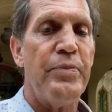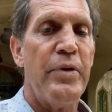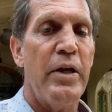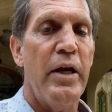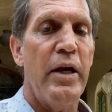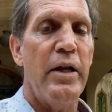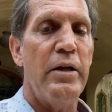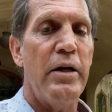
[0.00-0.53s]

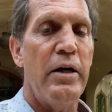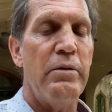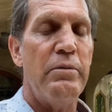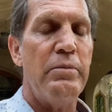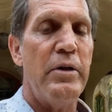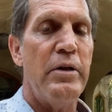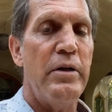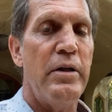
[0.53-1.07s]
And
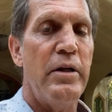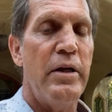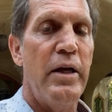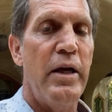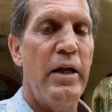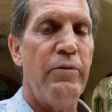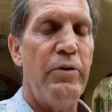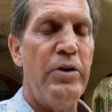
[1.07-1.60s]

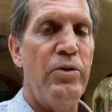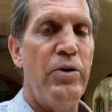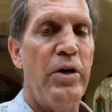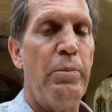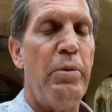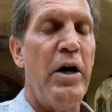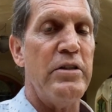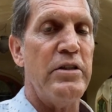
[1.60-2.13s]
if we do it in a
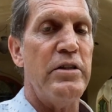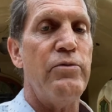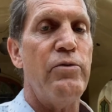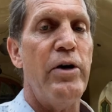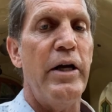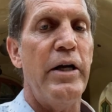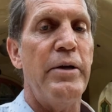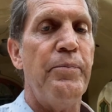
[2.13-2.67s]
positive
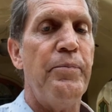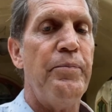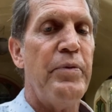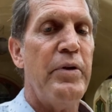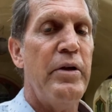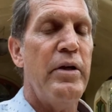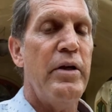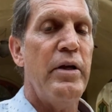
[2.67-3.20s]
way
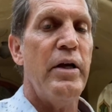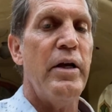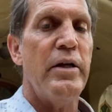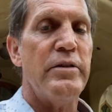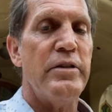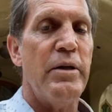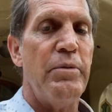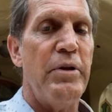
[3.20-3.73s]
and
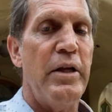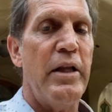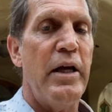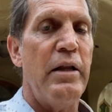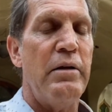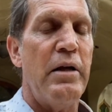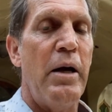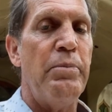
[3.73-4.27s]
something
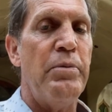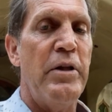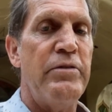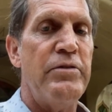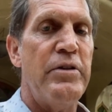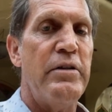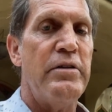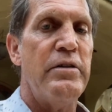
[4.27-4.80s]
that
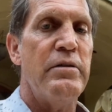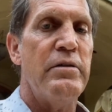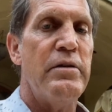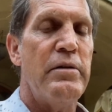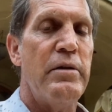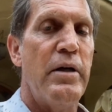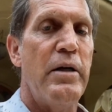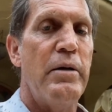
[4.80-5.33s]
uplifts us,
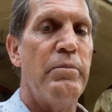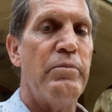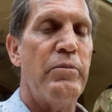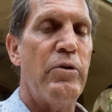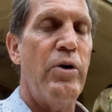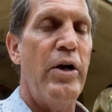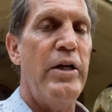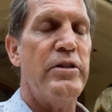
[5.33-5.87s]

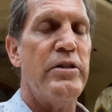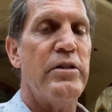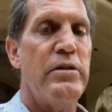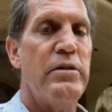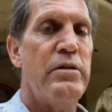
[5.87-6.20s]
creates